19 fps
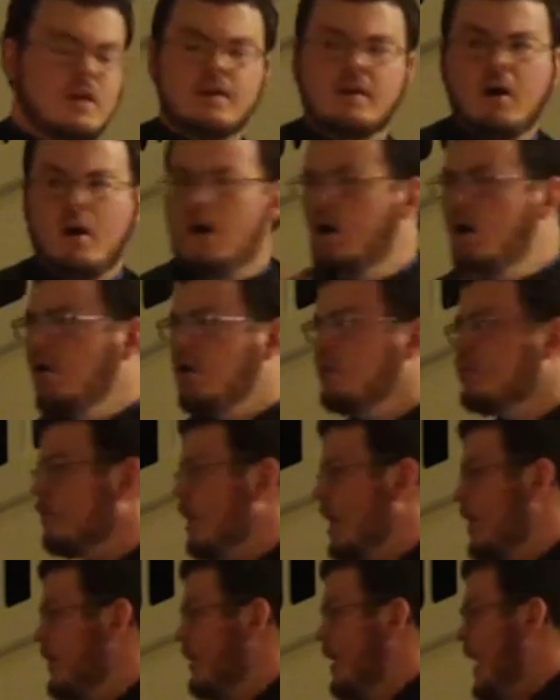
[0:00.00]
Now all
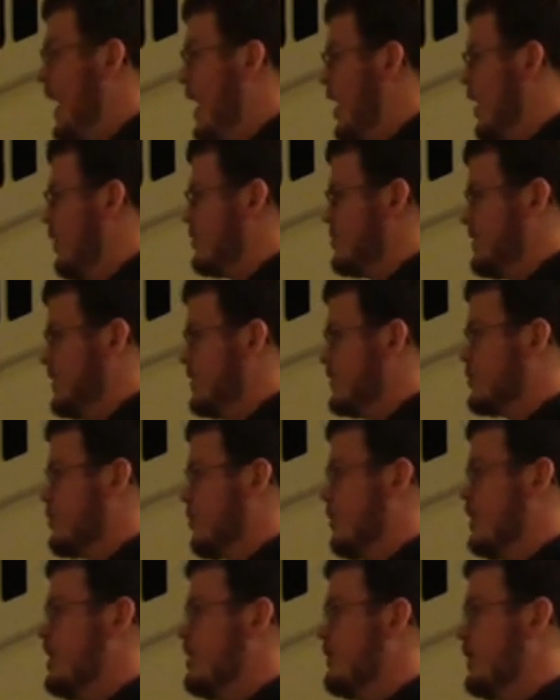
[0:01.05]
around the house is
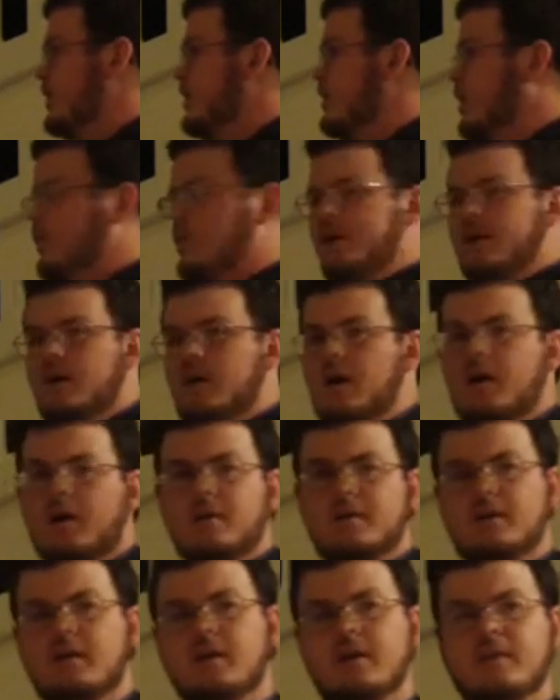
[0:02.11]
grieving going
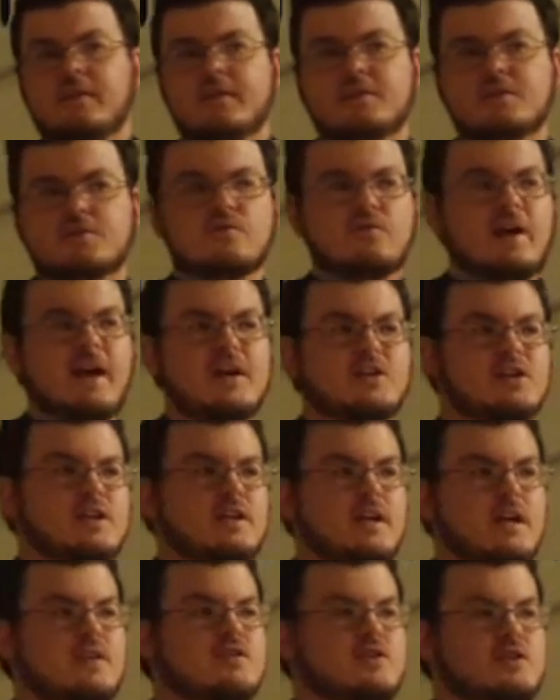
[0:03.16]
on. This
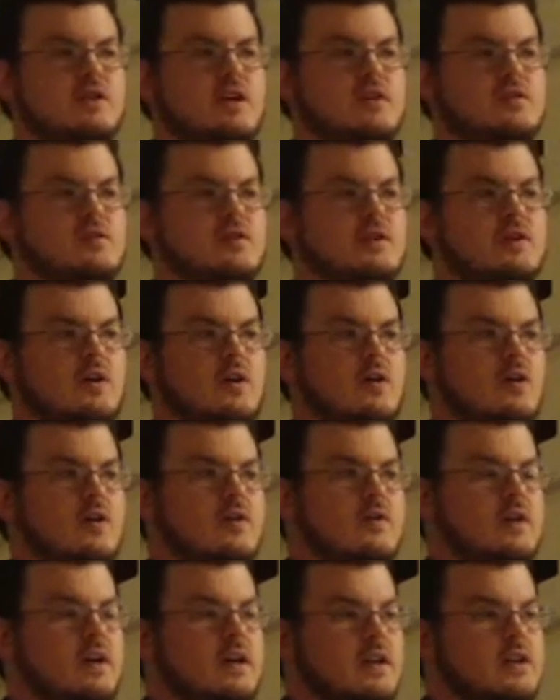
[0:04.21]
tragedy has just
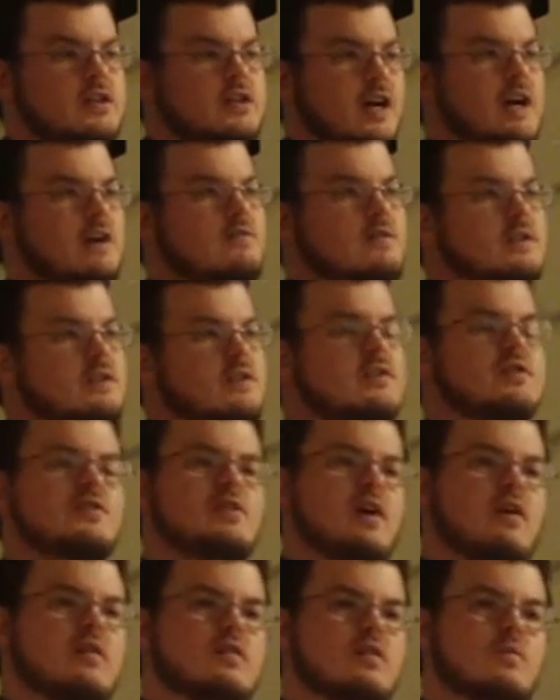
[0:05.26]
occurred. Jairus'
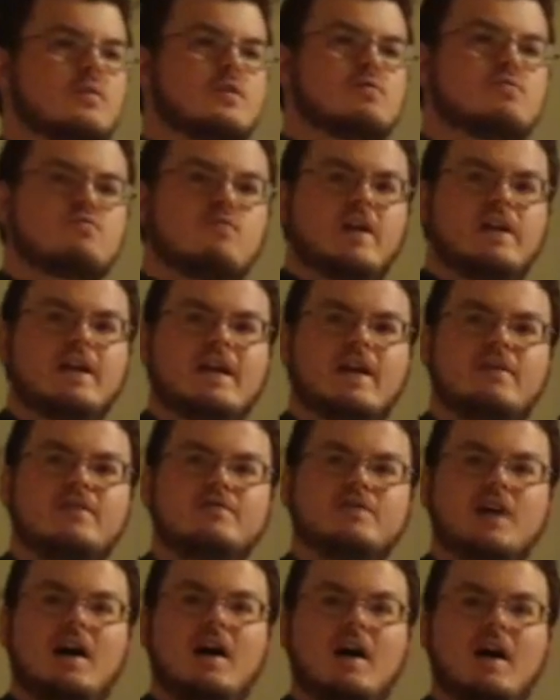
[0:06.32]
daughter was running out
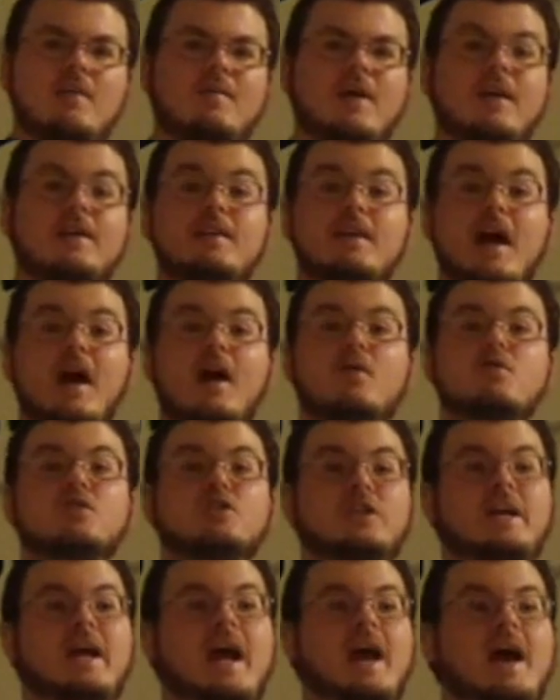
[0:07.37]
of time, and now
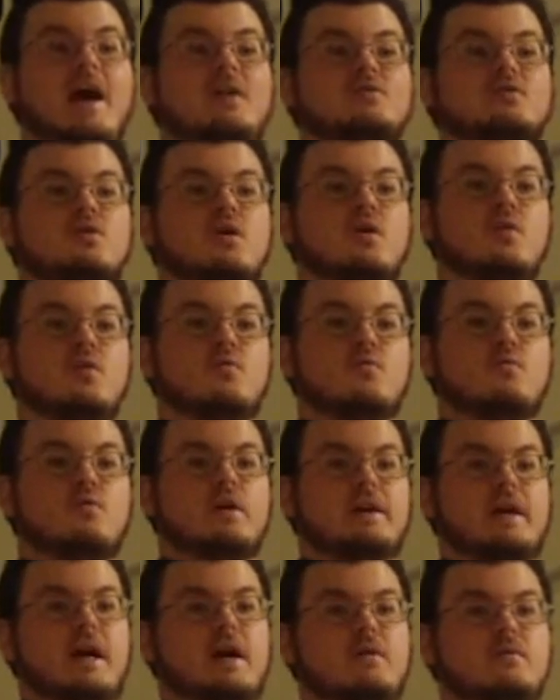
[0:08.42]
she has
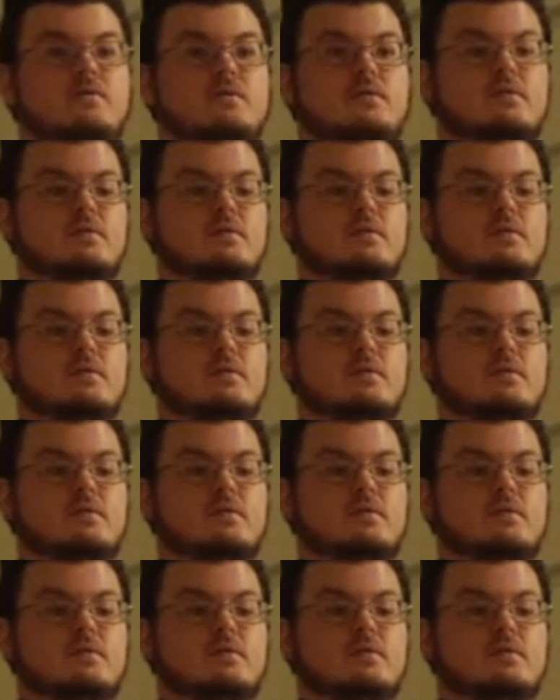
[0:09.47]
run out.